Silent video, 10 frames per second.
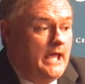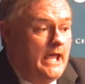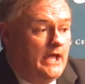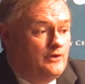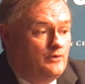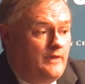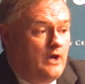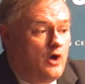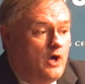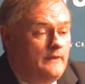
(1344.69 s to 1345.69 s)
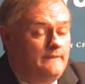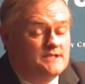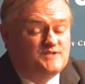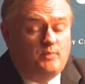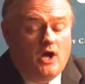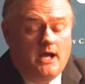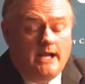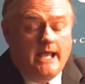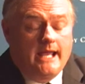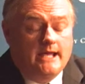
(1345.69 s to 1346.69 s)
and you're there on the spot,
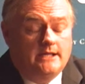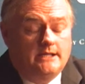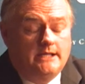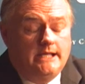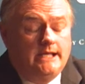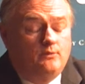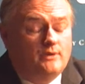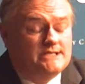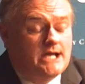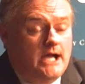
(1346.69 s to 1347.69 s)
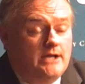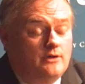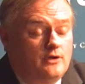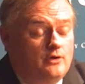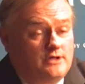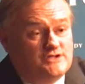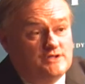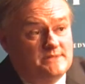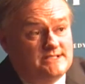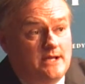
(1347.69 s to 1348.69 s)
and he retired, or excuse
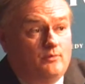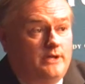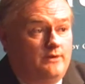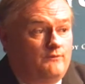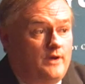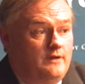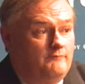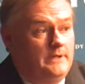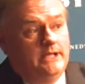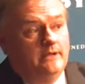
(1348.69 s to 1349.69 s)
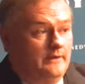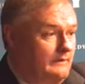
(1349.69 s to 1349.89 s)
me, someone in front of me